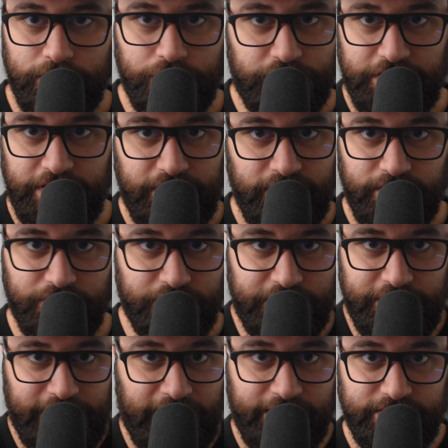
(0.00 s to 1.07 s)
You see, you
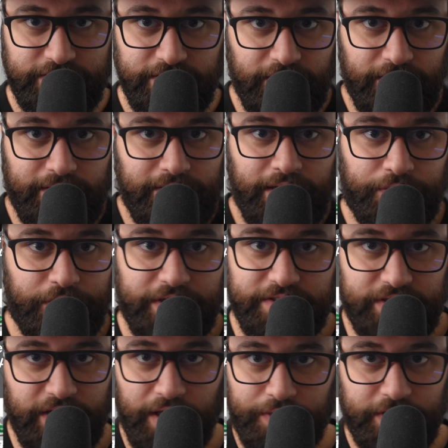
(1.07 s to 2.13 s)
see, guys, no,
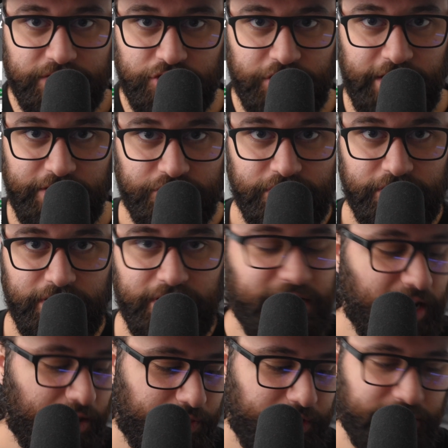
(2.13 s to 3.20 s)
nothing's nothing's changed.
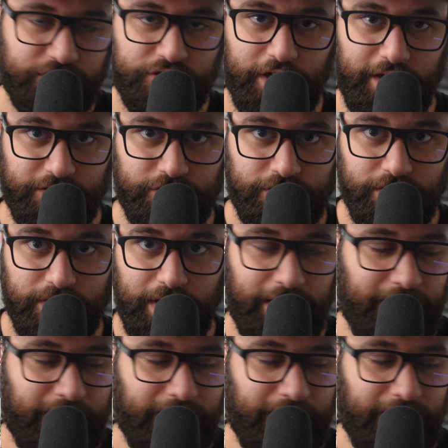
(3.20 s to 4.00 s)
Nothing's changed.